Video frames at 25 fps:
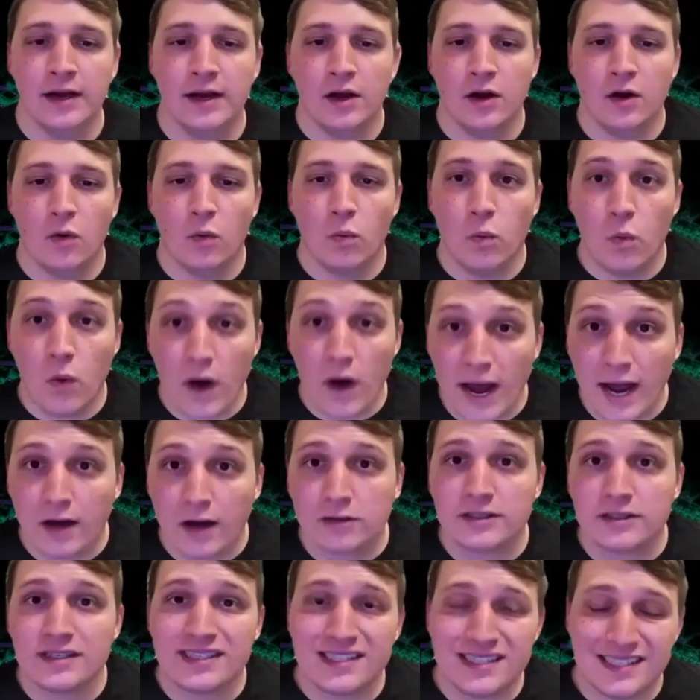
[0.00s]

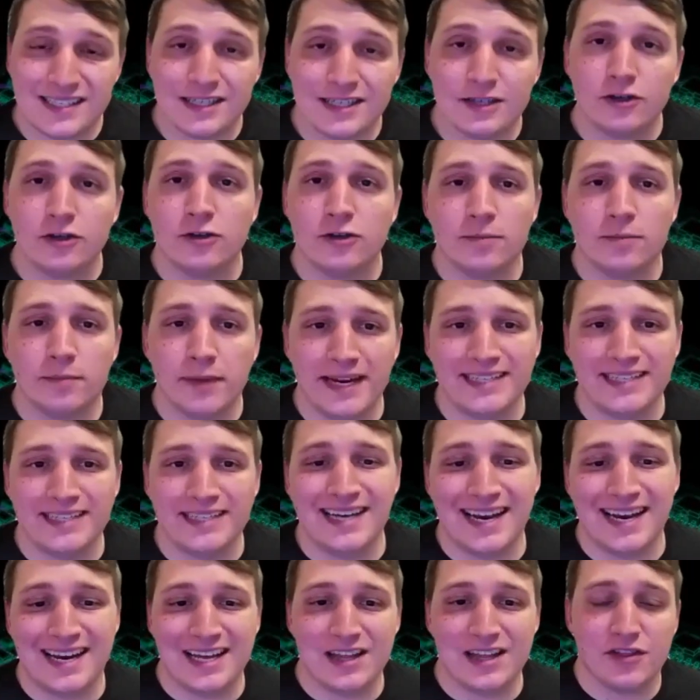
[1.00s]
while still
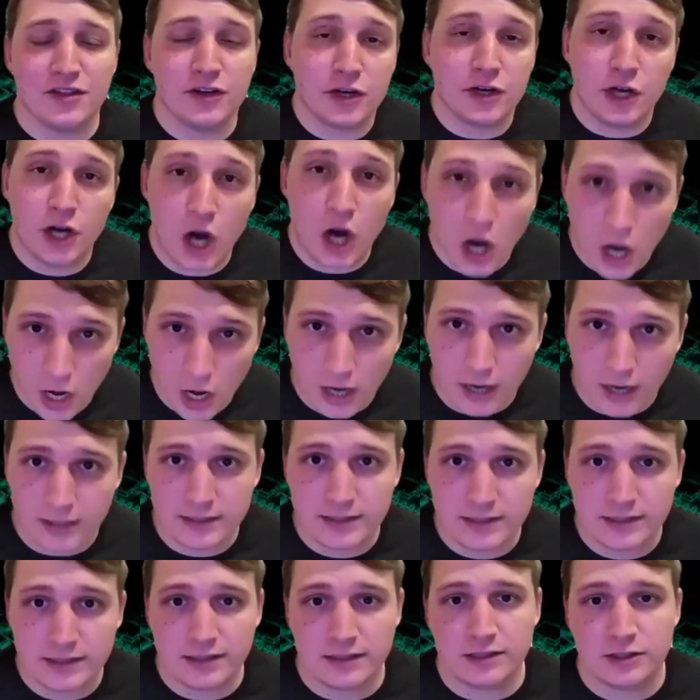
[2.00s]
maintaining the
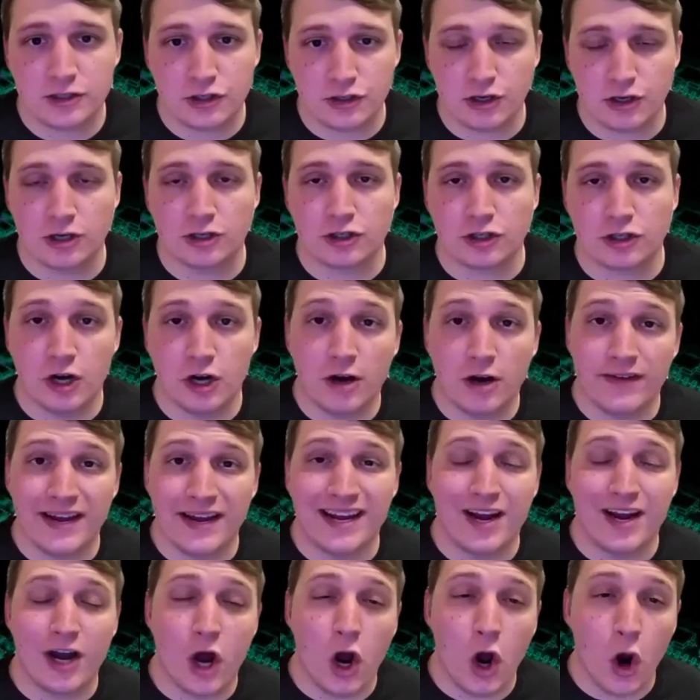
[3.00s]
cost structure of
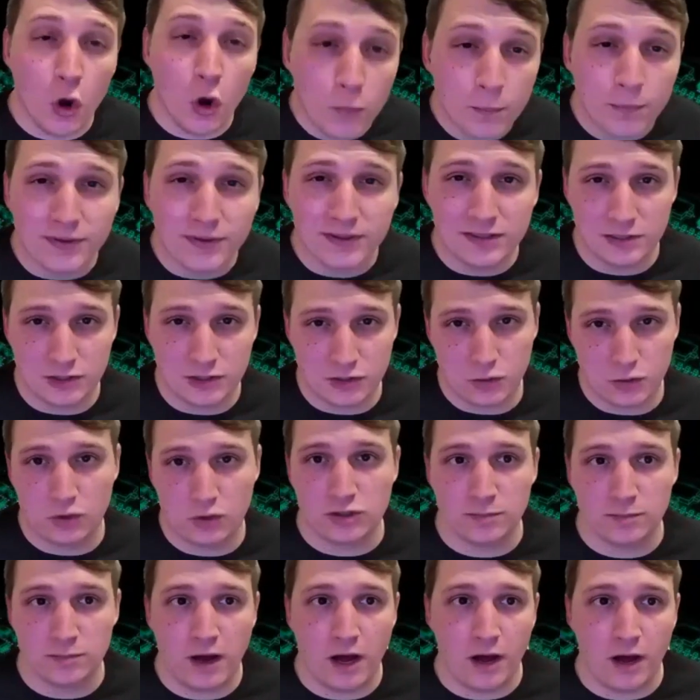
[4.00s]
an open
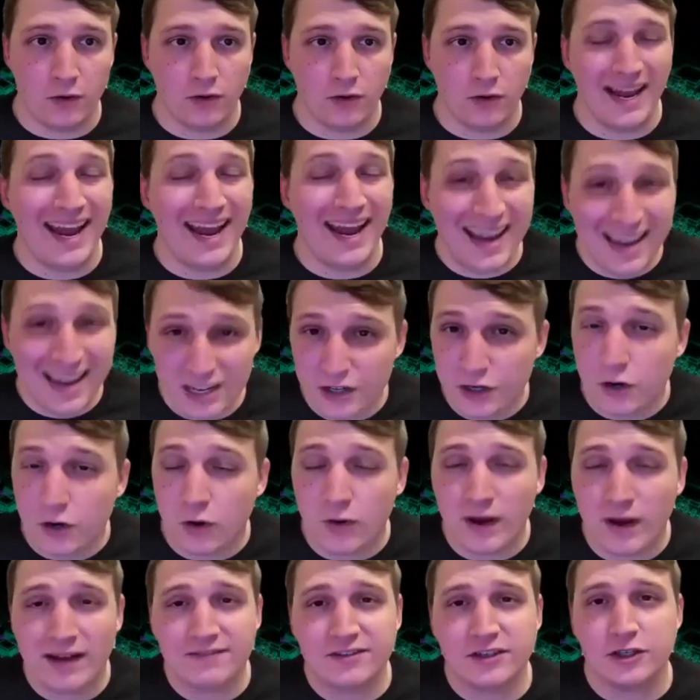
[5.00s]
source model. And you
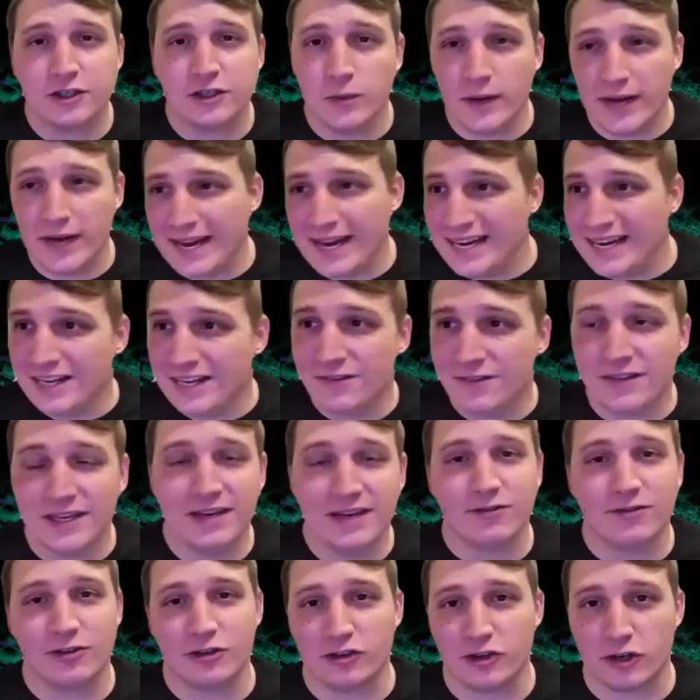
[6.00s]
don't have to do any of the
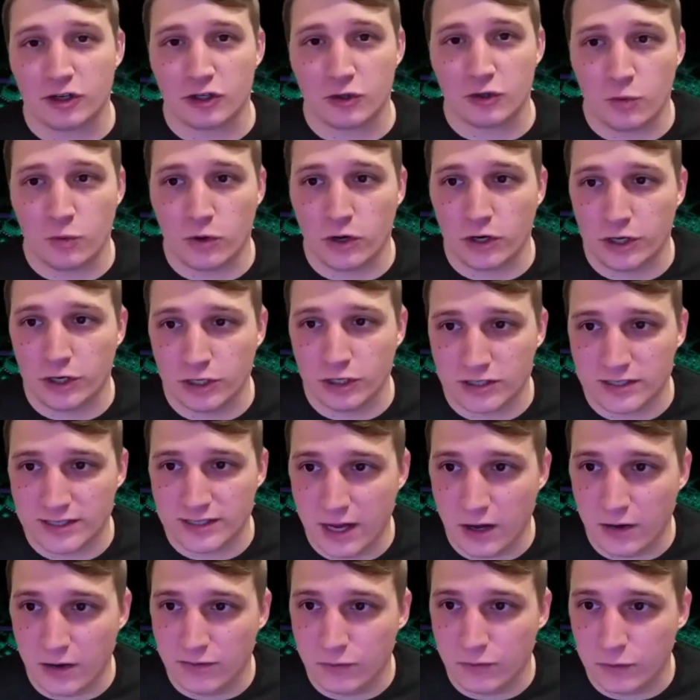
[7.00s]
infrastructure work
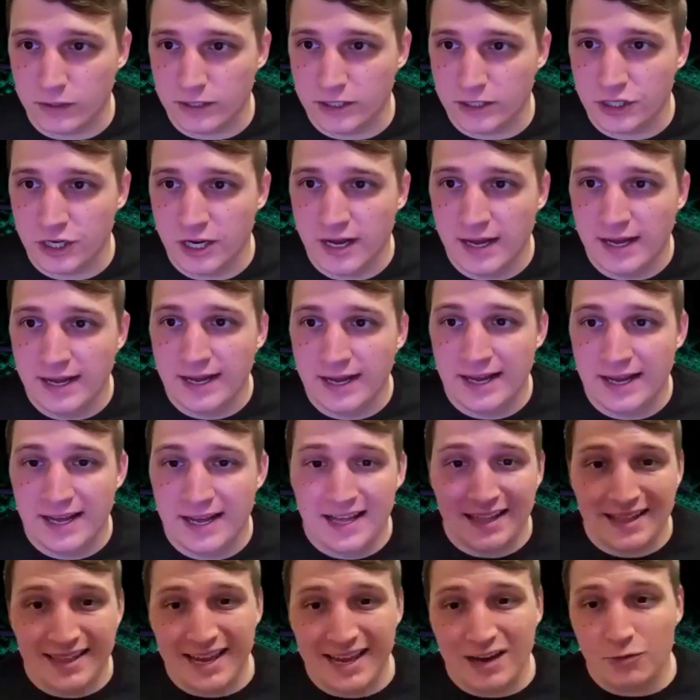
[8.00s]
yourself, which
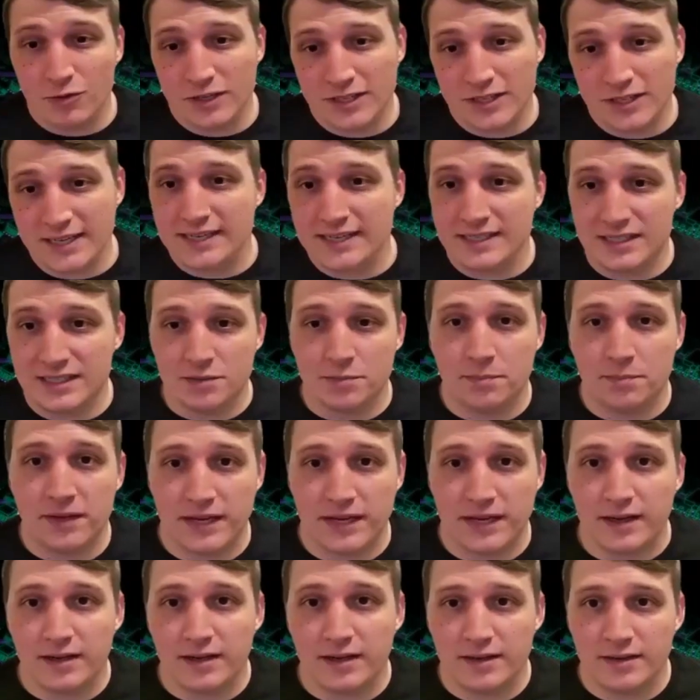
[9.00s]
that really is the big